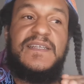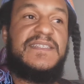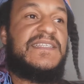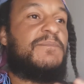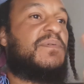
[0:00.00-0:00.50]

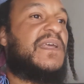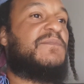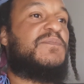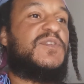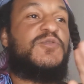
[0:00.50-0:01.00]

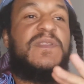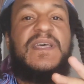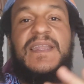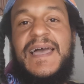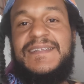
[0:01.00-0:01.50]
separated between
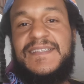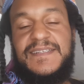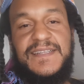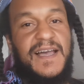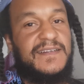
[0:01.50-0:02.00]
the light and
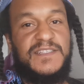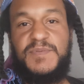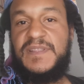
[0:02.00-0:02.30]
the darkness.